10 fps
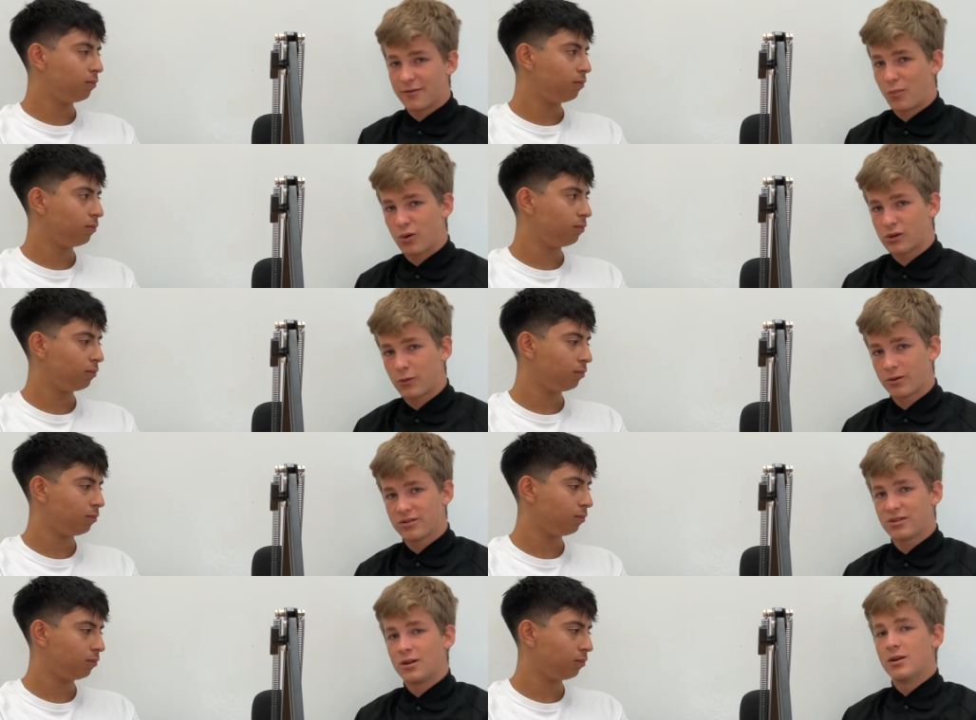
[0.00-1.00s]
Speaker 1: of more
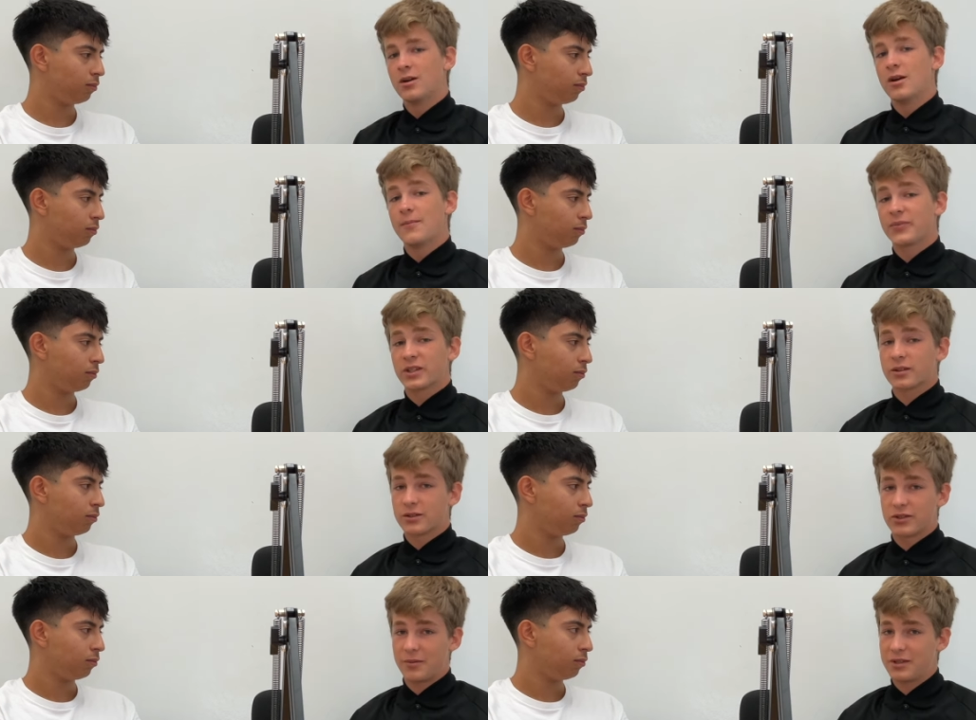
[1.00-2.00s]
corps.
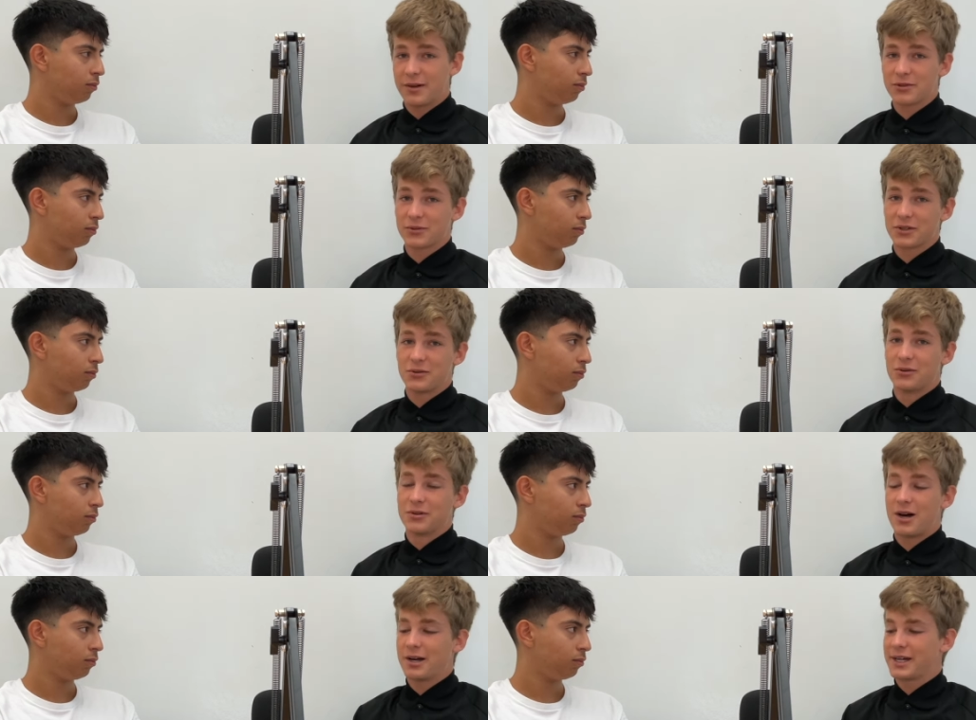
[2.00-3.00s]
So I mean, that was really
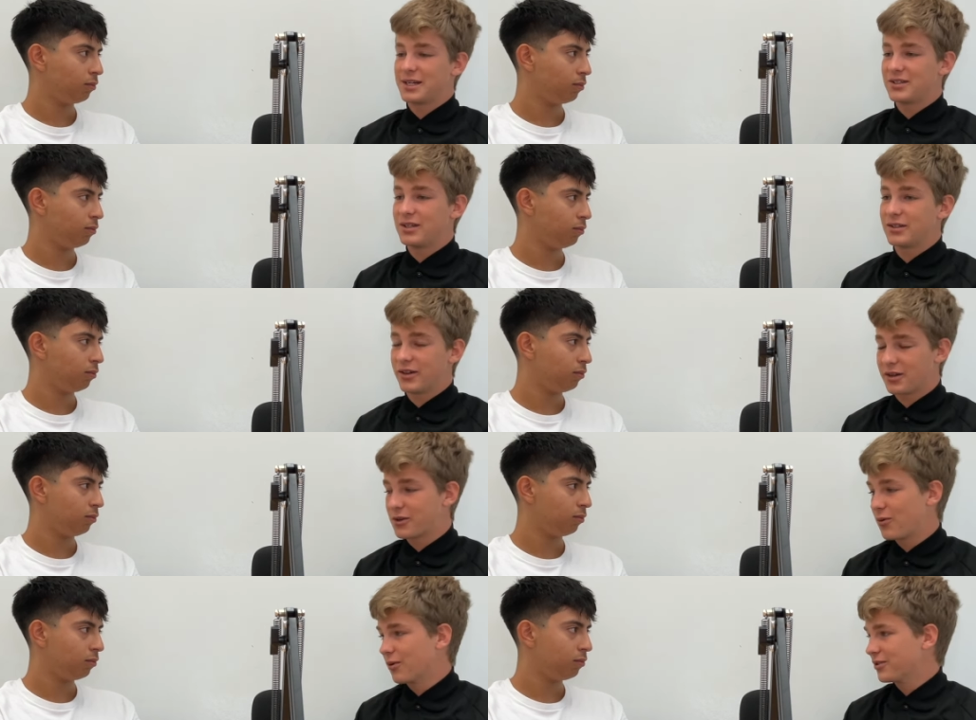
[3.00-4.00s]
cool. Getting to see a ton of
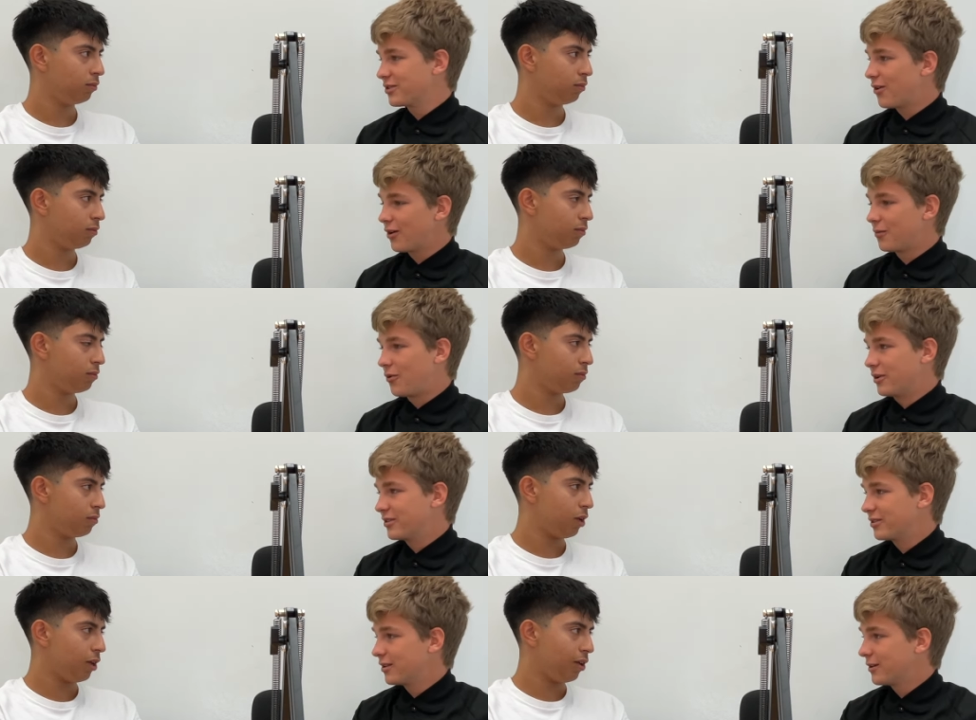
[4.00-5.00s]
corps all at
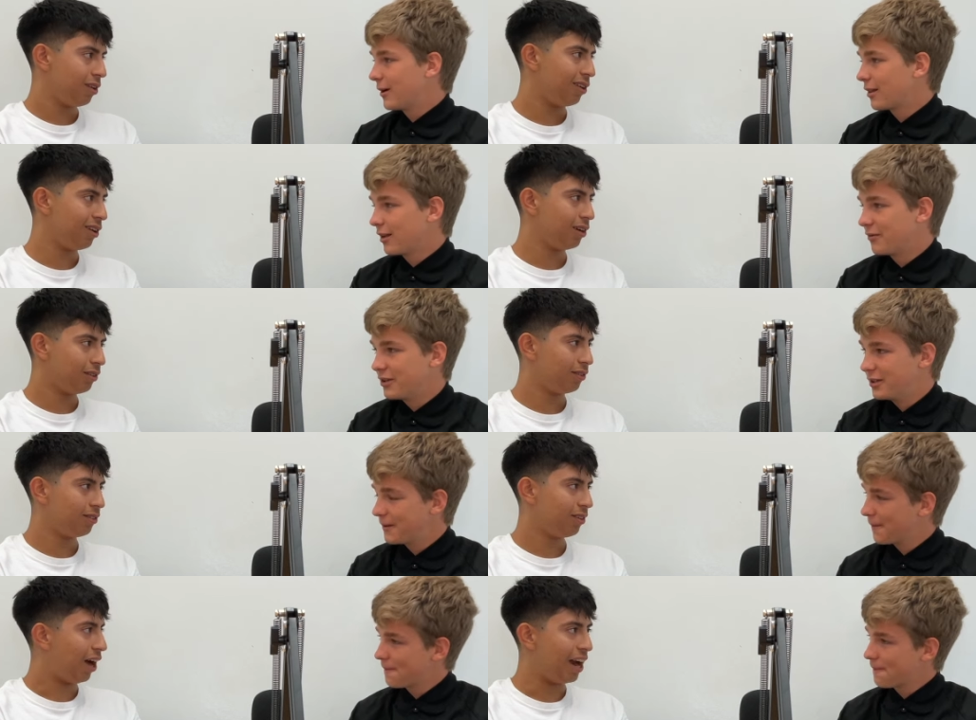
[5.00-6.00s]
once. I loved
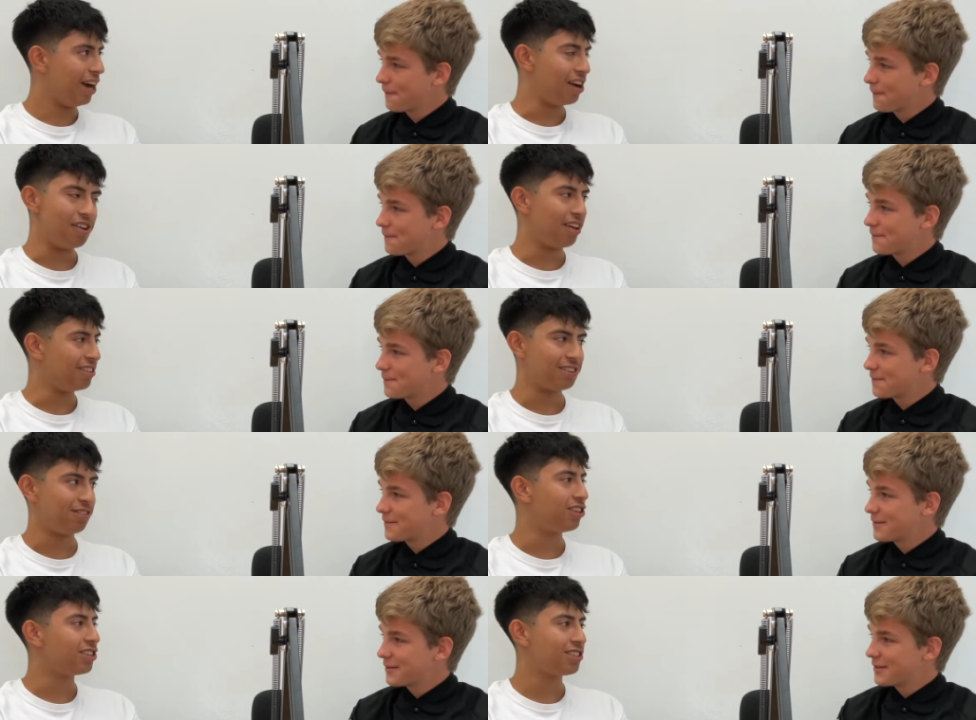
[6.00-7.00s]
it.
Speaker 2: I did not know that was your
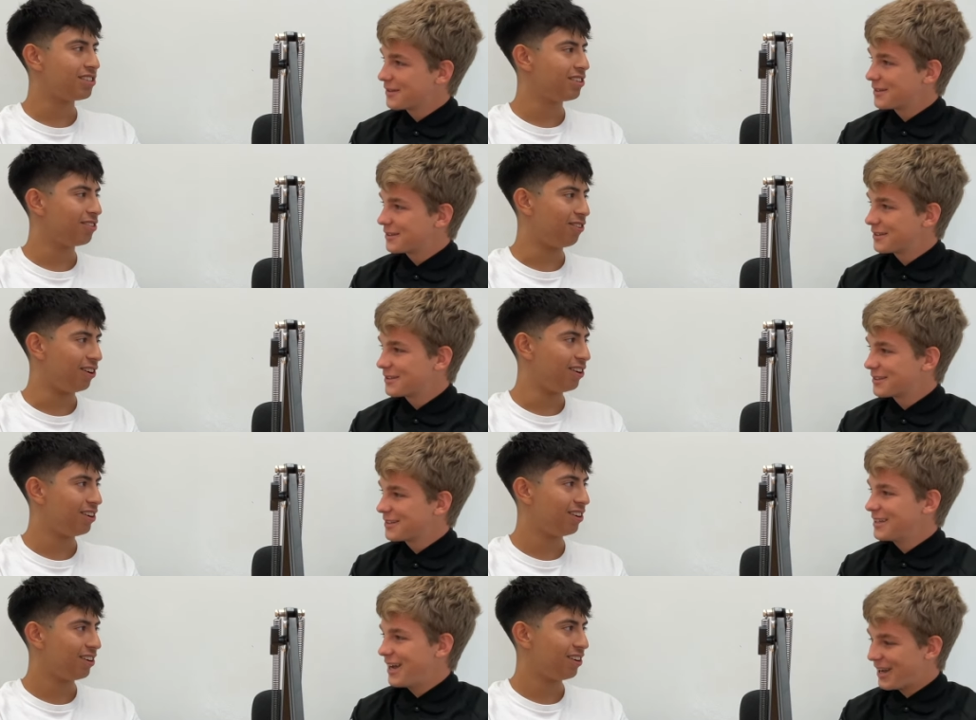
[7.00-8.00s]
first one.
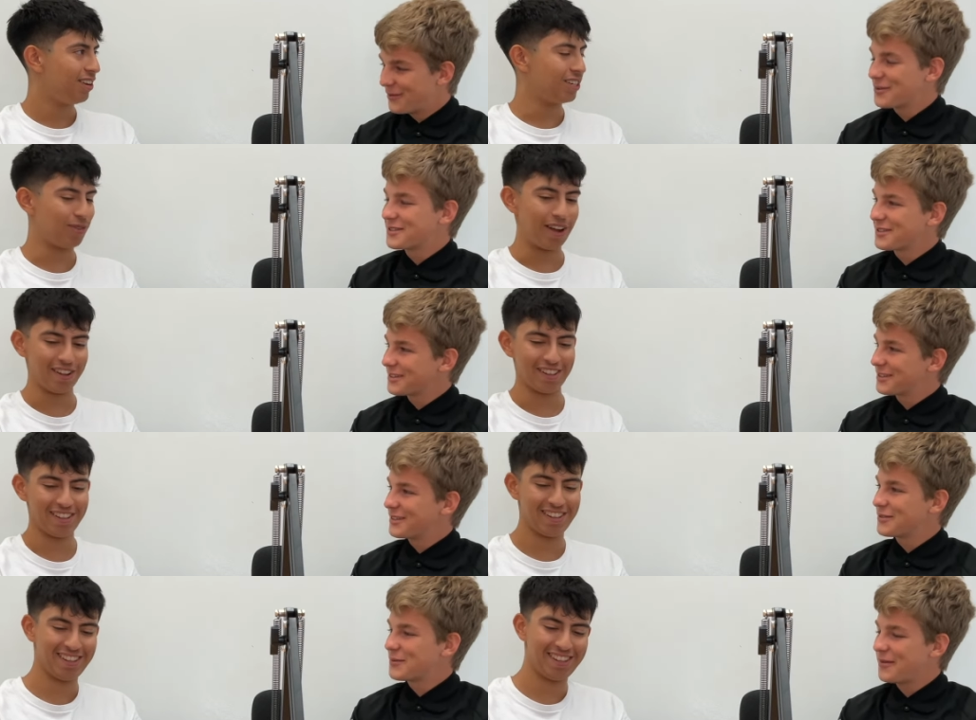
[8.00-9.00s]
Speaker 1: Yeah, it was
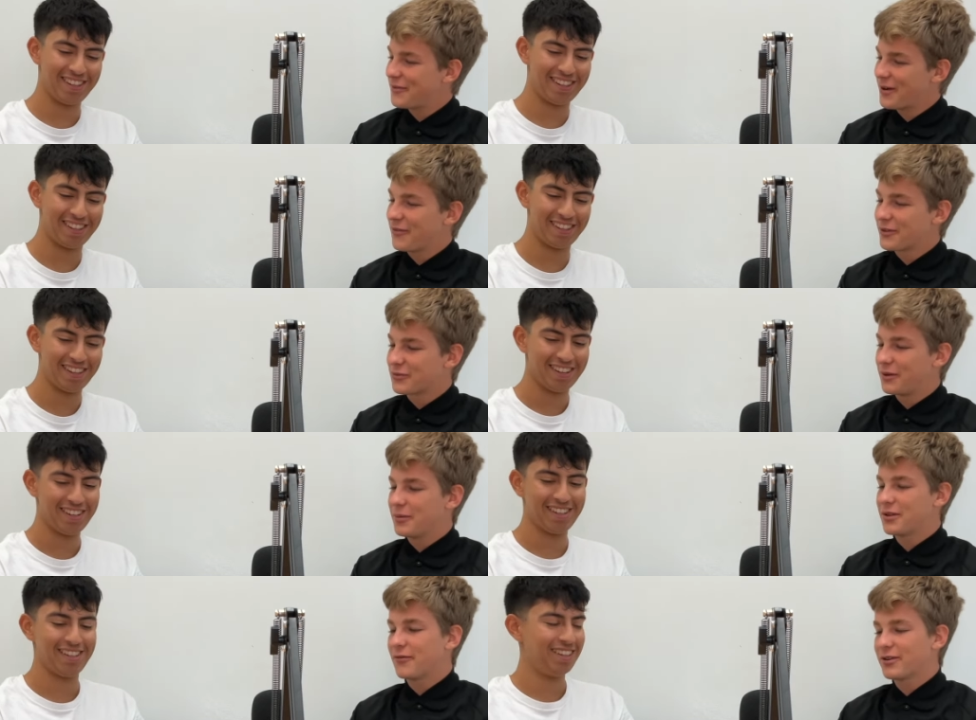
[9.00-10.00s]
wild. It was my very first one.
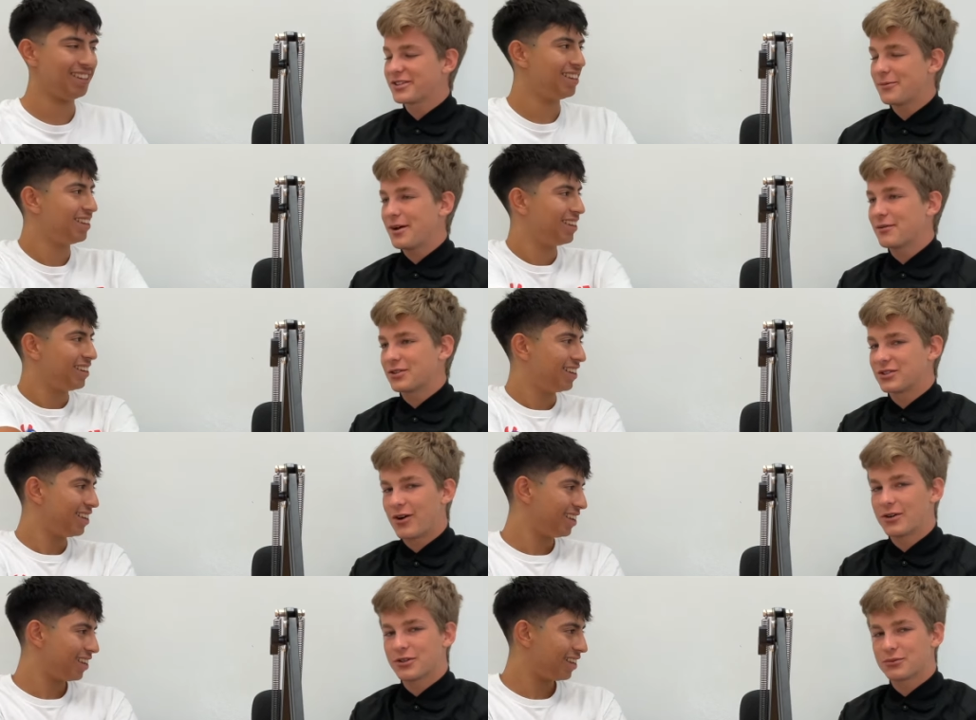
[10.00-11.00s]
But the first time I ever
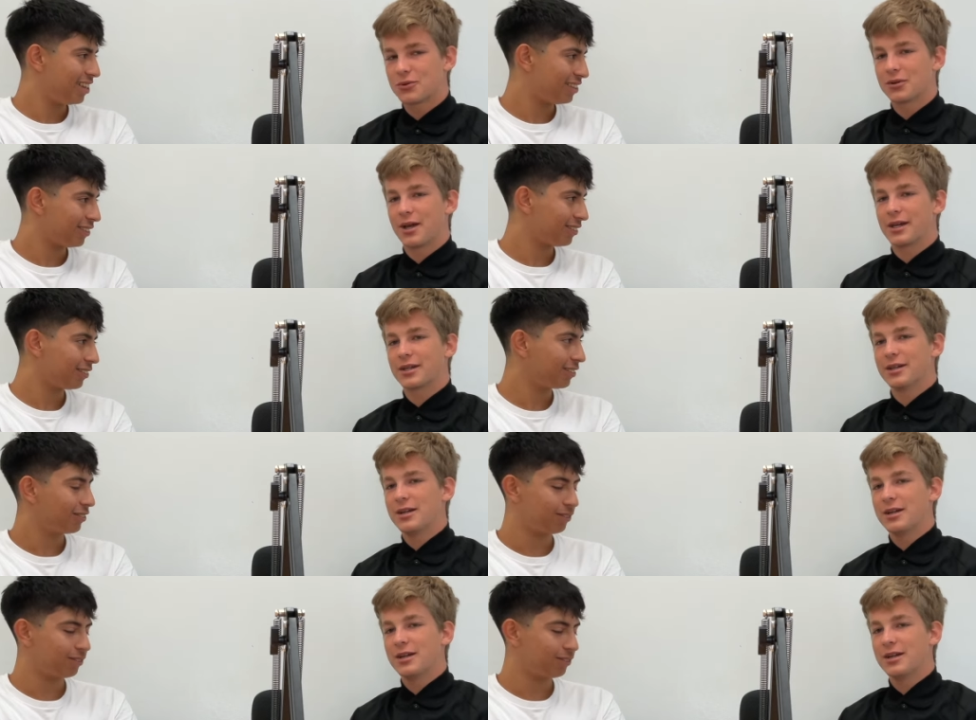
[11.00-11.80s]
saw Drum Corps, like,